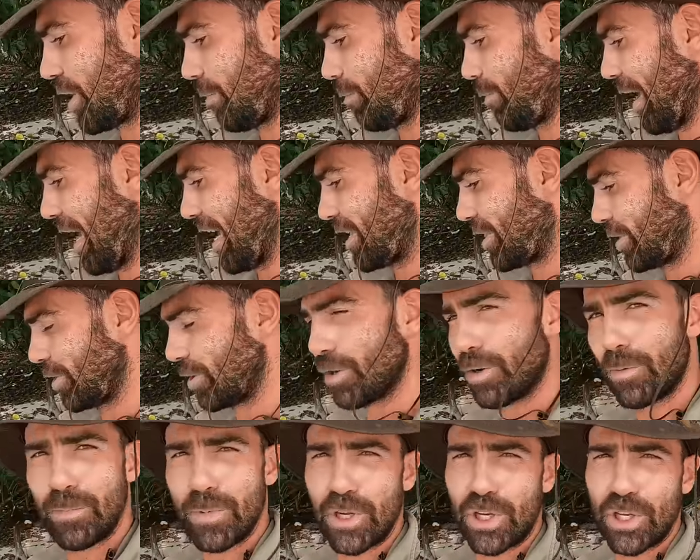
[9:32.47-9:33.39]
you can bake
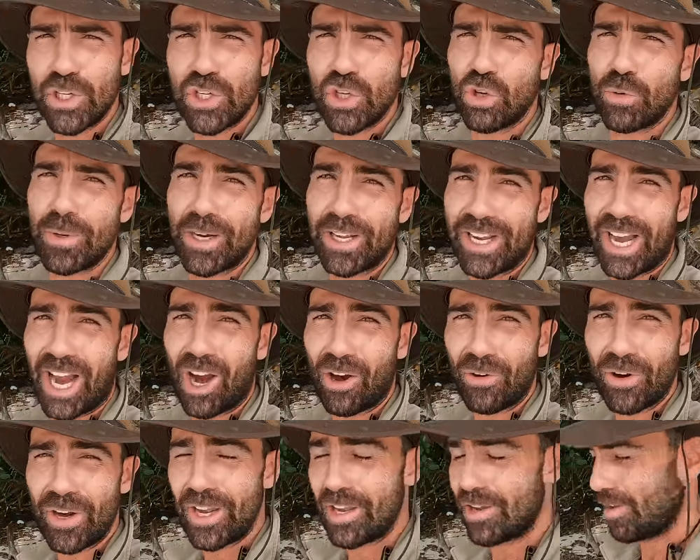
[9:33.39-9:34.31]
them, you can do them in a
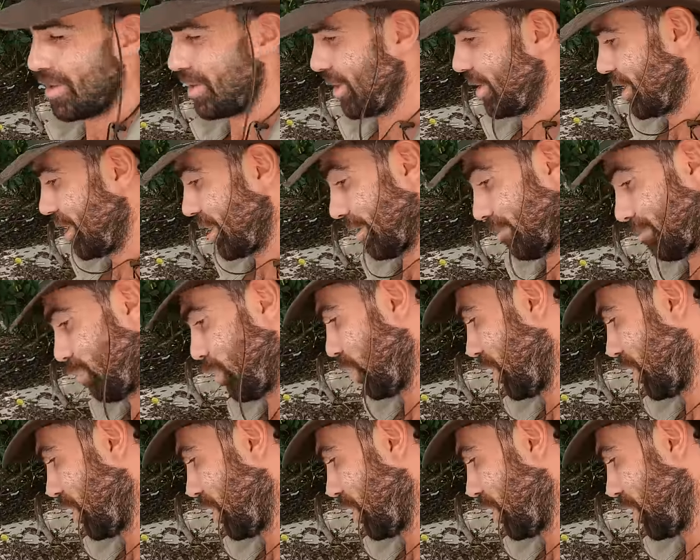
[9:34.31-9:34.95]
curry, you can